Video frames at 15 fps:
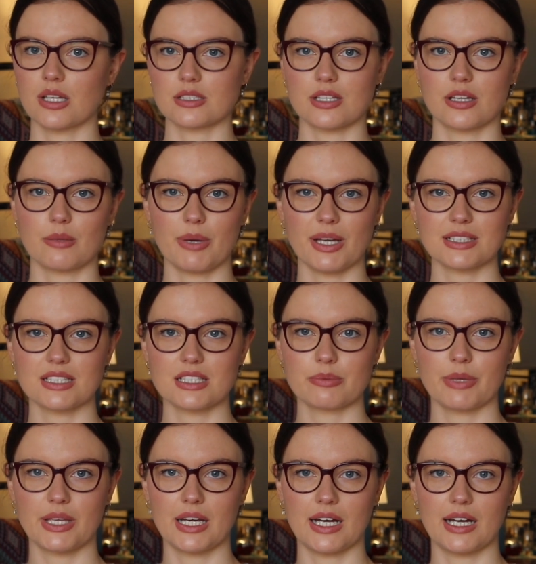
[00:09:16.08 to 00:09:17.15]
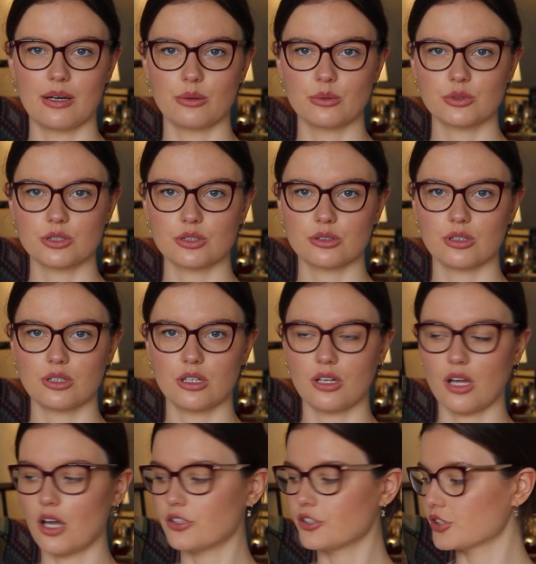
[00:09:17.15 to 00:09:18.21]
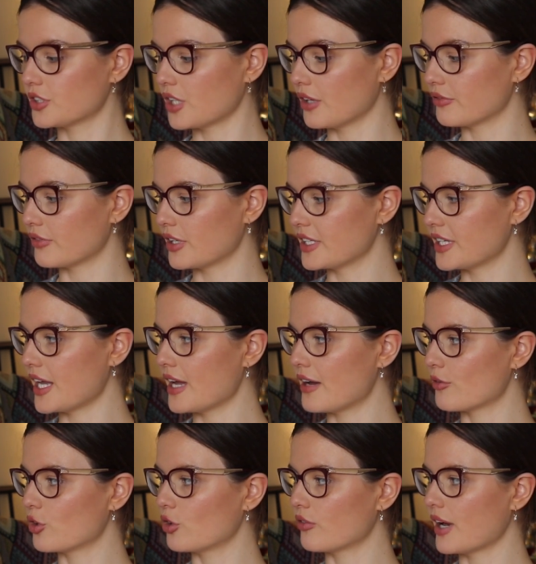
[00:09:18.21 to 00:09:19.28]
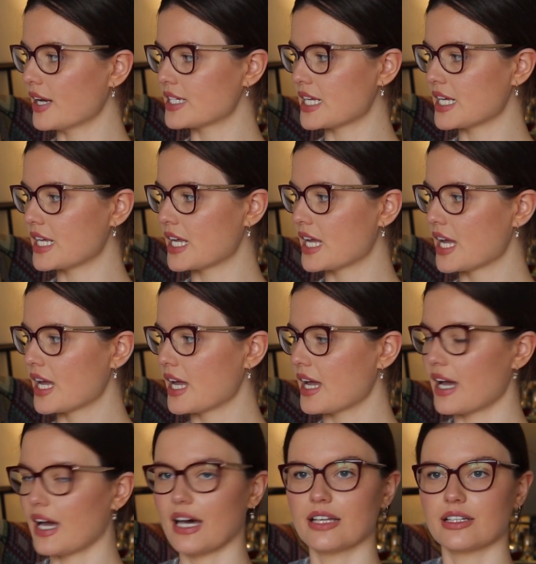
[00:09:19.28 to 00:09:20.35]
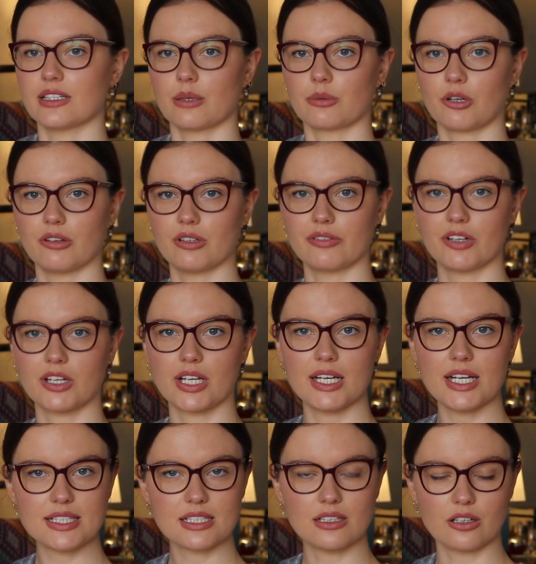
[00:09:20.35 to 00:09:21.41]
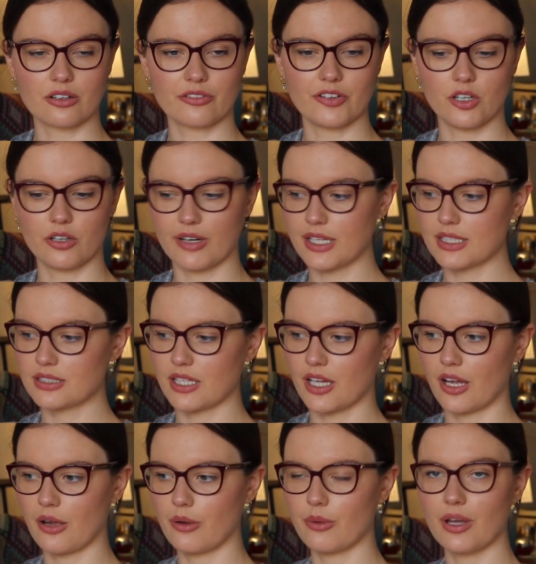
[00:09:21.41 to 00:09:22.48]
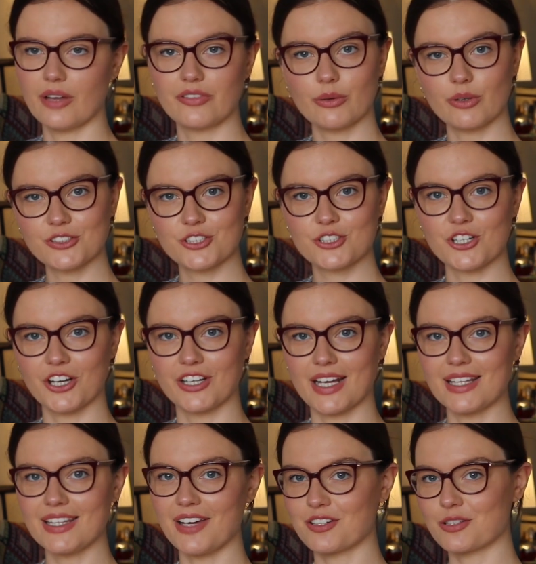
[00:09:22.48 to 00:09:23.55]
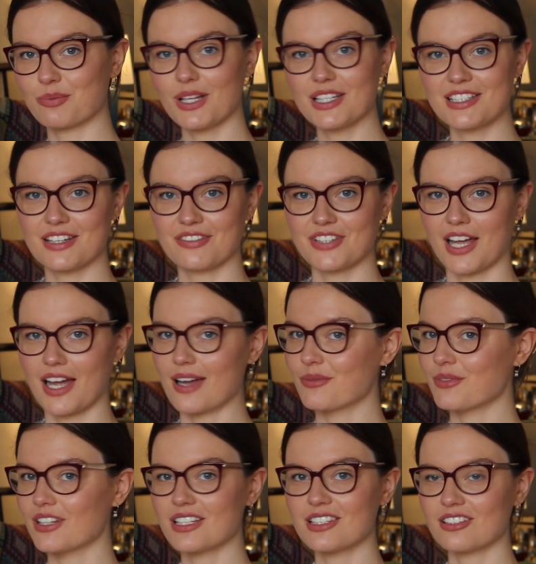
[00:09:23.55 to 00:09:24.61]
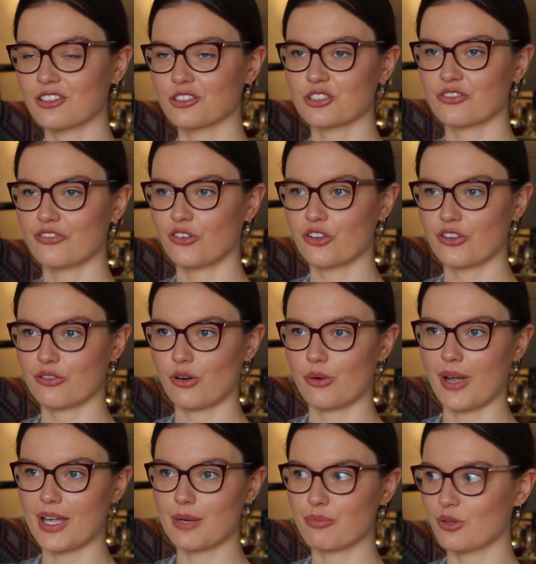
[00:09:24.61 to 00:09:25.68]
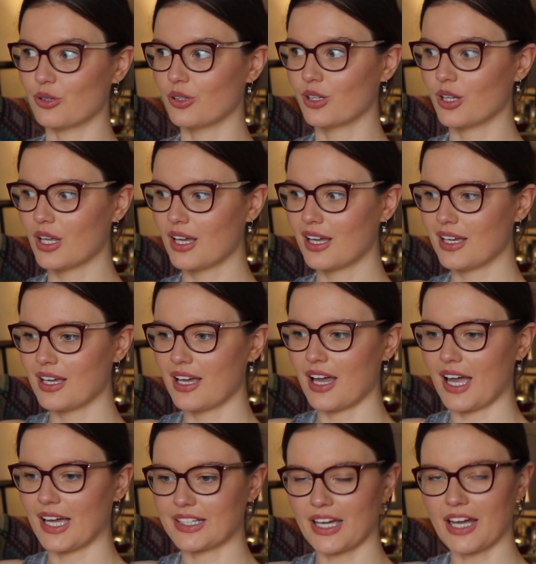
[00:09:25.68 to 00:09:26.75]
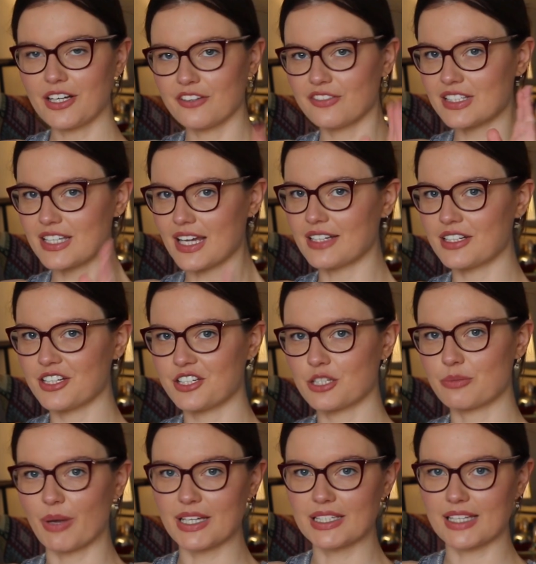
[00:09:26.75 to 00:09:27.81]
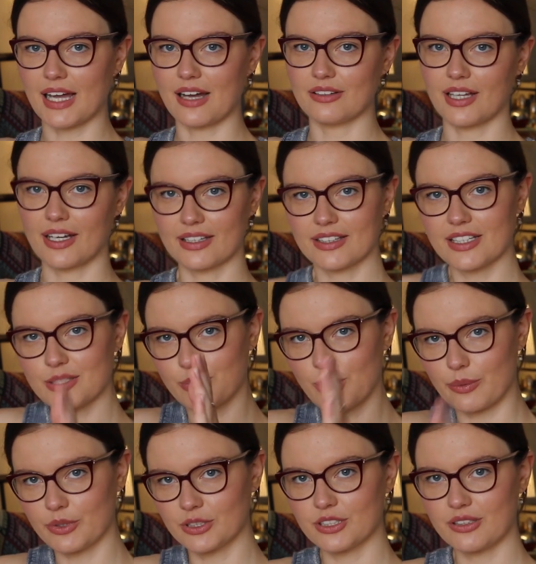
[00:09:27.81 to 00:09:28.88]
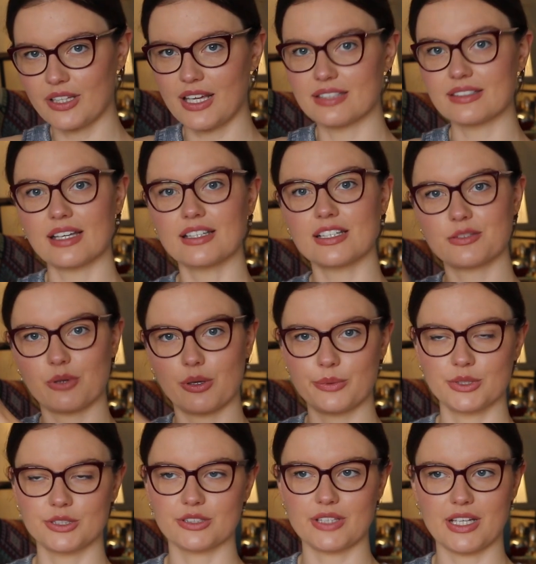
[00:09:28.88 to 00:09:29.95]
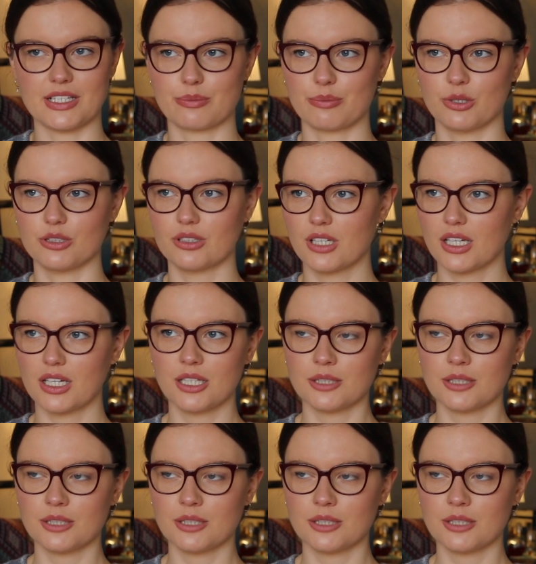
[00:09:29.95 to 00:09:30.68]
So the pattern's been out just over a year already, and I'm currently running a knit along for it. So if you want to join in, there is plenty of time. The knit along's through April. I kind of intended to space out like, this week we'll do this and this week we'll do this, but